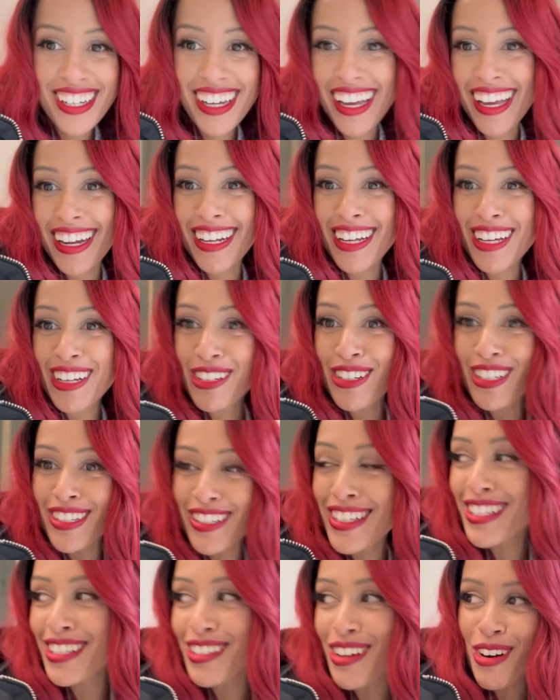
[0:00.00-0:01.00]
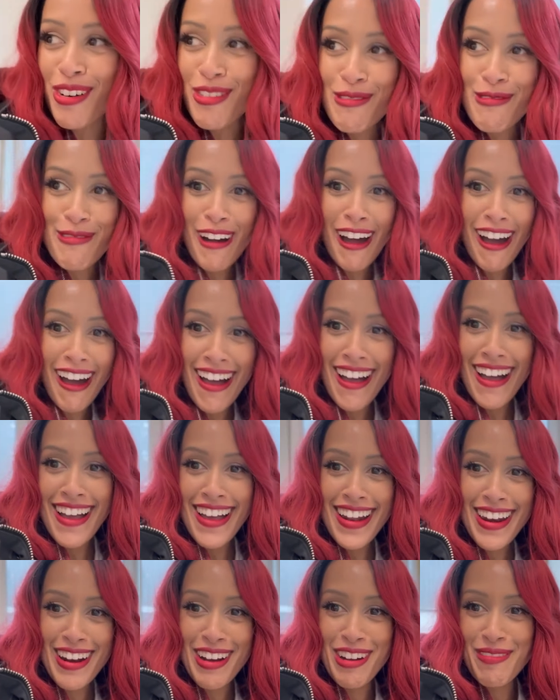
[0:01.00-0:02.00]
and it was so fun.
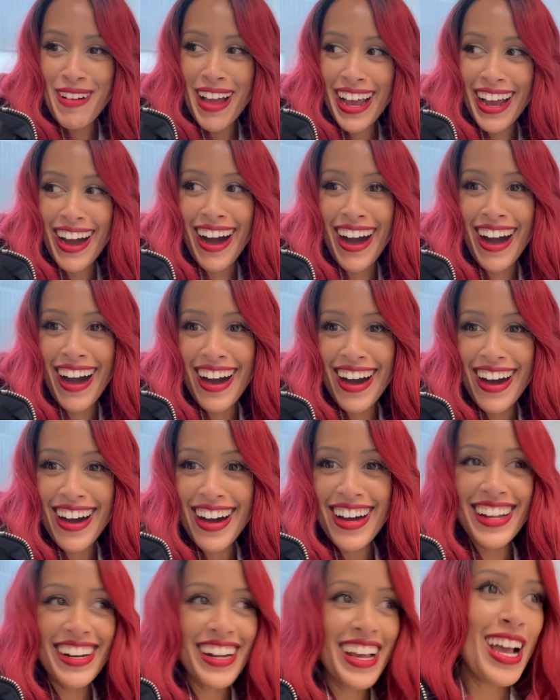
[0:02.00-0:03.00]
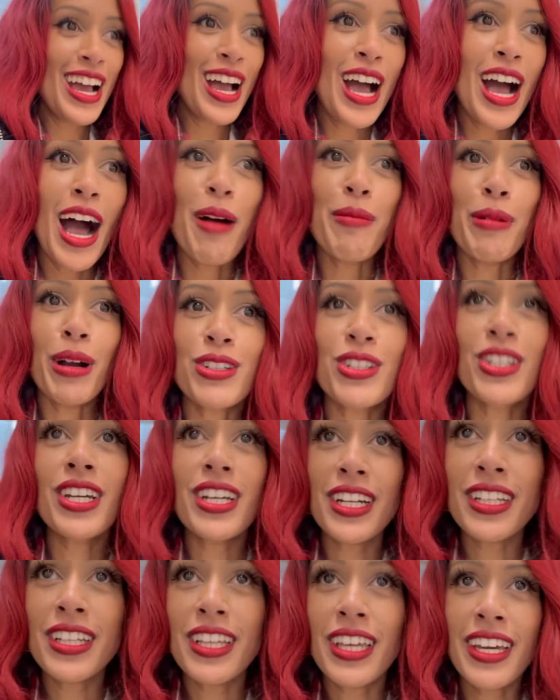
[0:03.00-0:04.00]
Oh my god! I'm actually
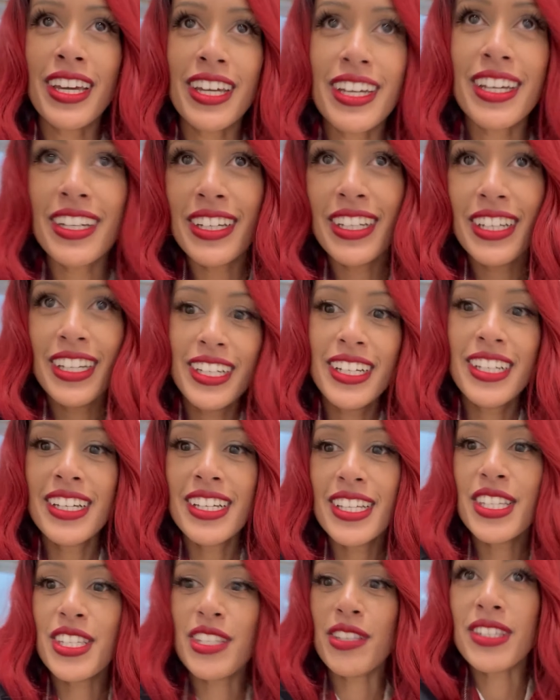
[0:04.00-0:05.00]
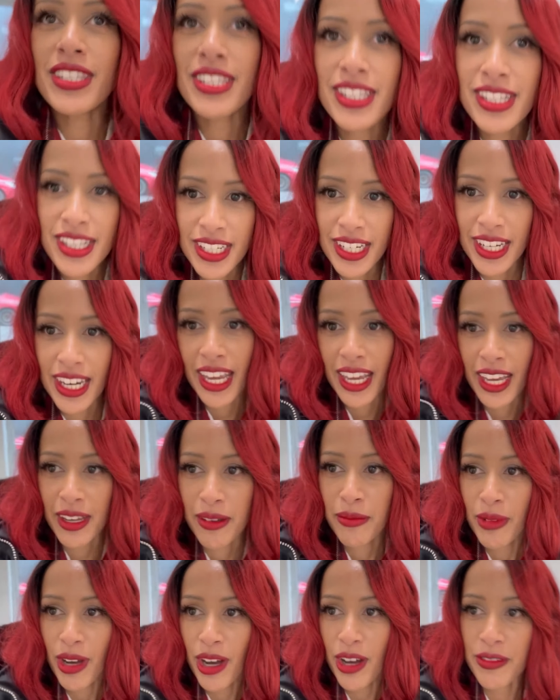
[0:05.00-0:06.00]
gonna like. So this is the
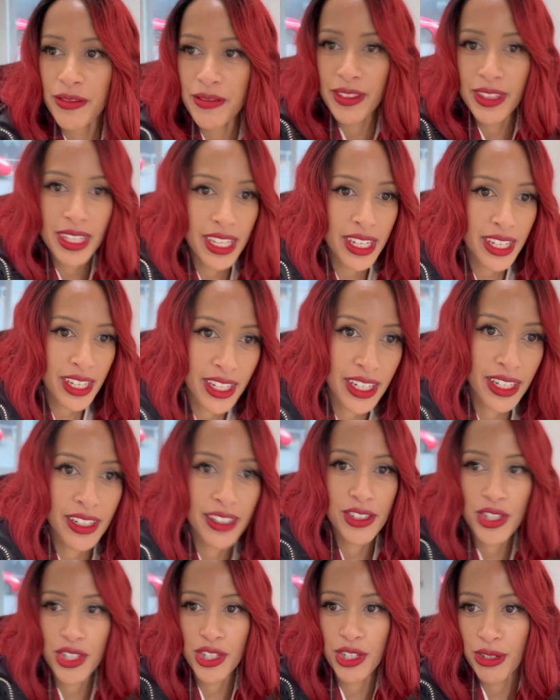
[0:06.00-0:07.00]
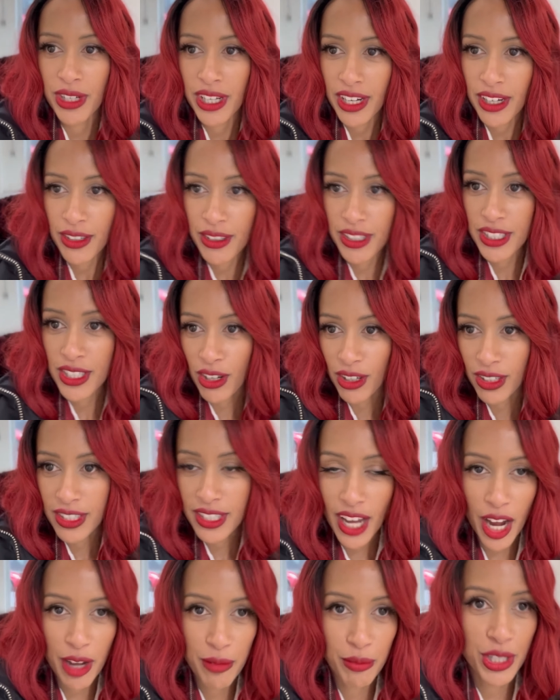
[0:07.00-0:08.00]
name of the studio. It's called
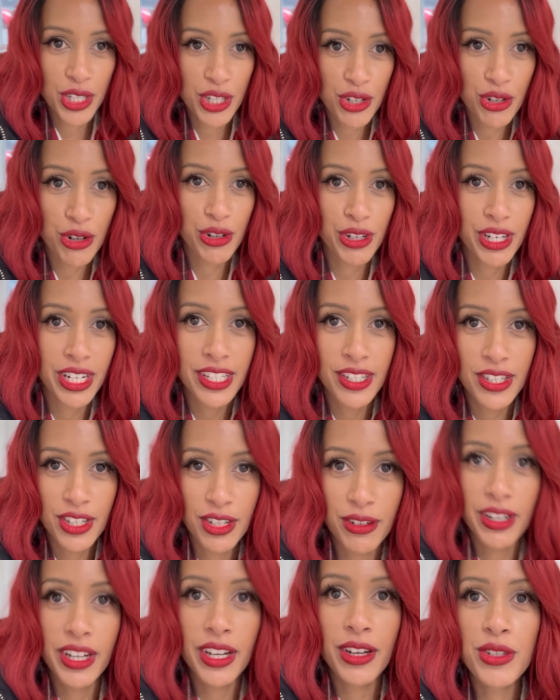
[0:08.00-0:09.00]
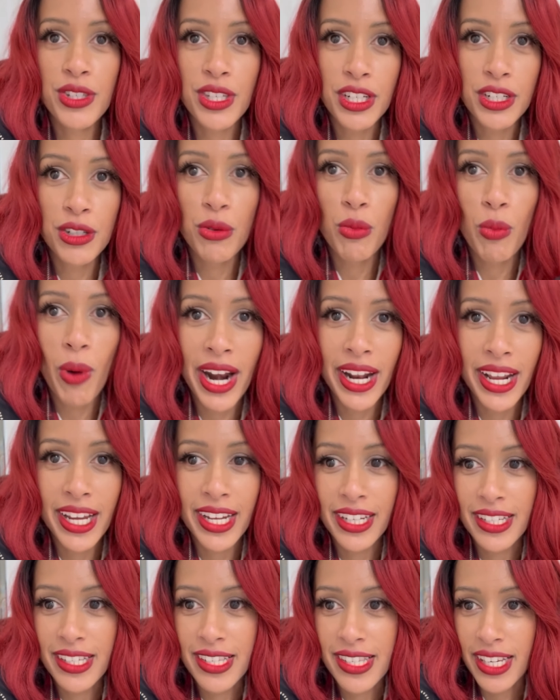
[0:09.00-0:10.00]
Timeless Tree Studios. They do
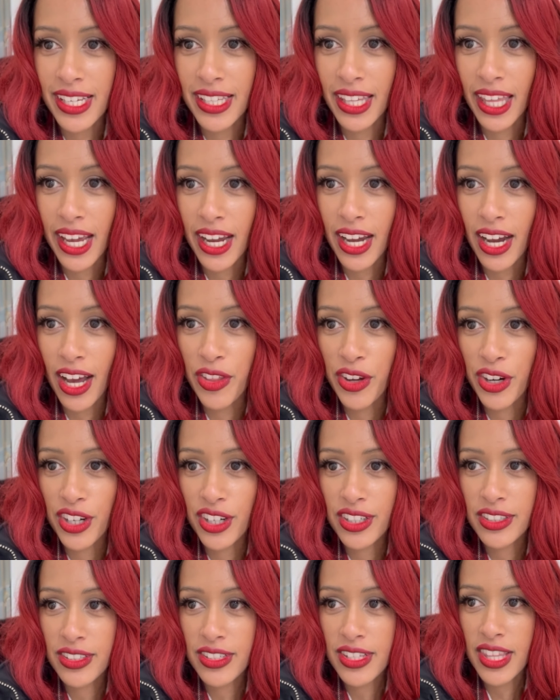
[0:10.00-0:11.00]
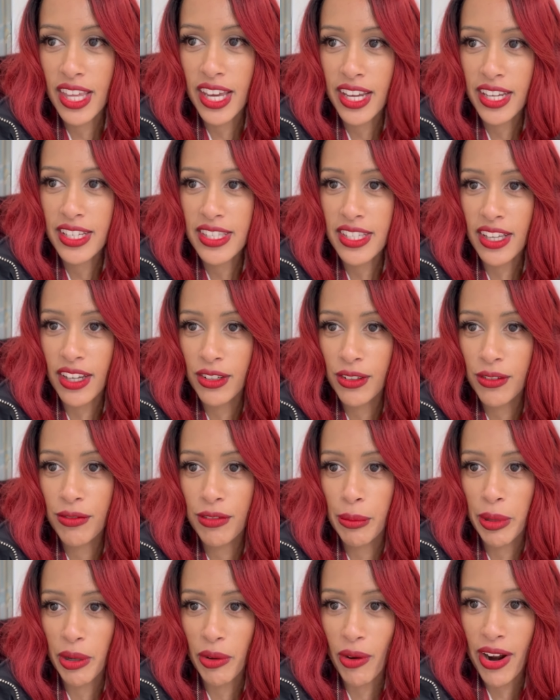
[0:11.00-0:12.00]
weddings and like other things. I'll
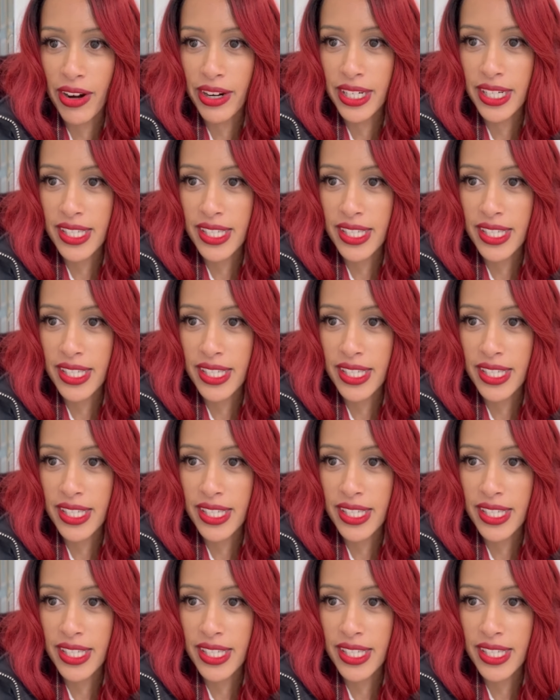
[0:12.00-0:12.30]
flip it around in a